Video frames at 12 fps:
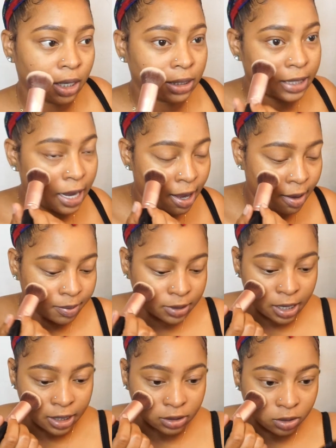gonna dab
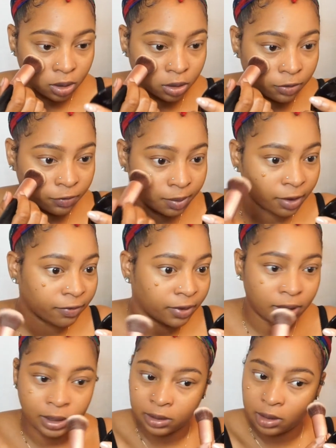dots all over my
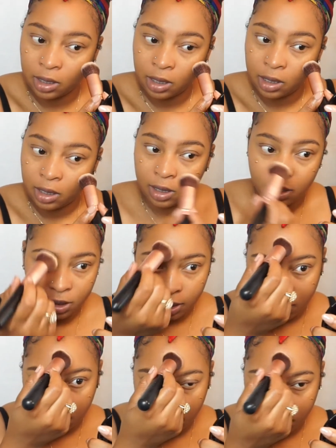face.
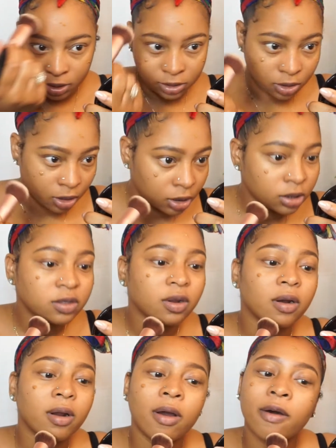Now it's gonna
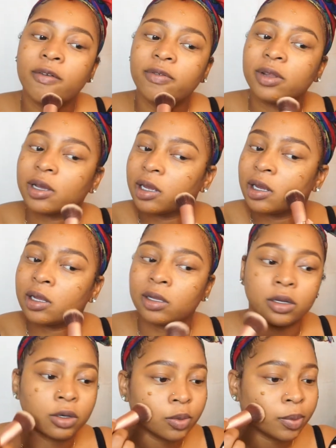start off looking a
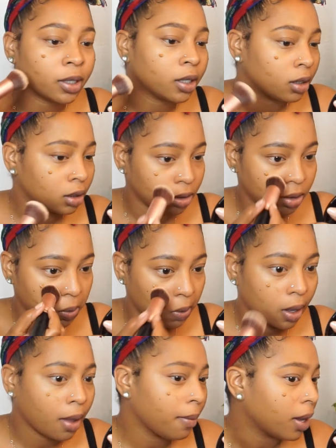little bit,
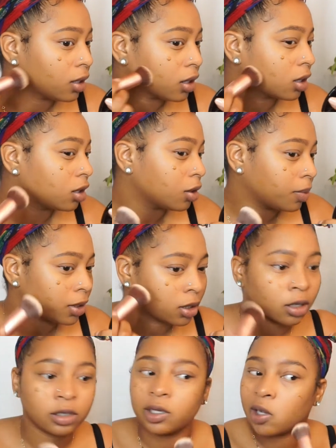it may look a little bit
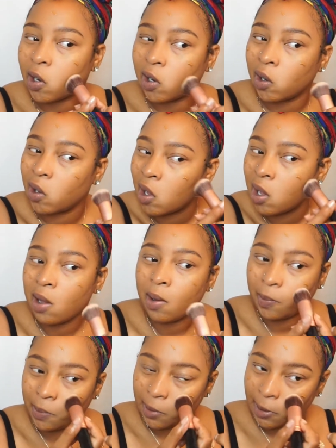dark to y'all,
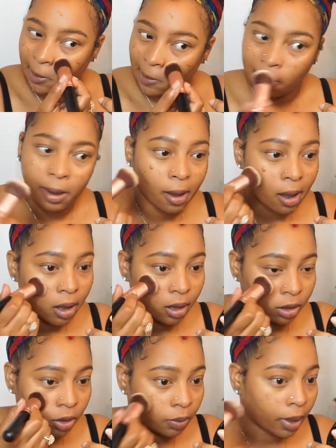but
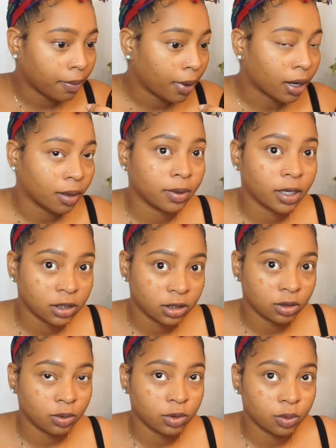the way my
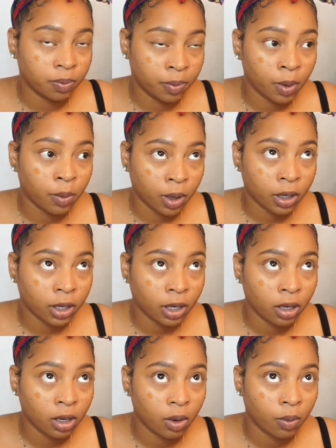complexion has been
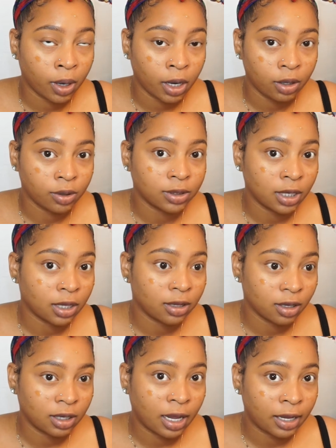working, when I use
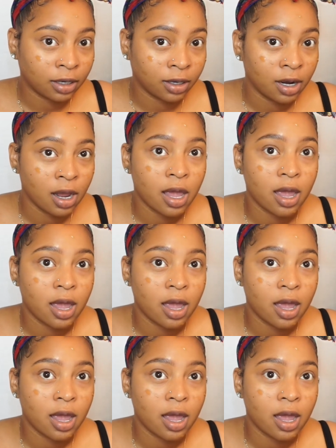anything lighter,